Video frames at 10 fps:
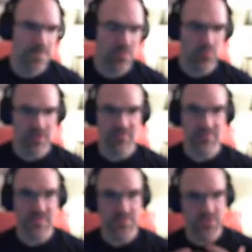whenever
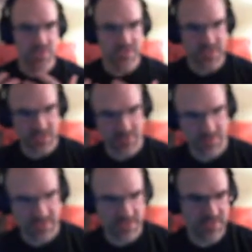someone tries to use
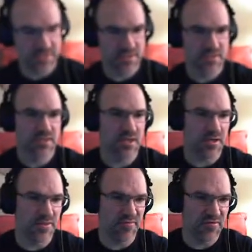this,
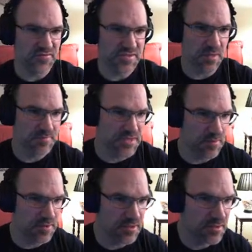the very first time
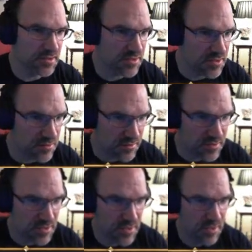it gets used,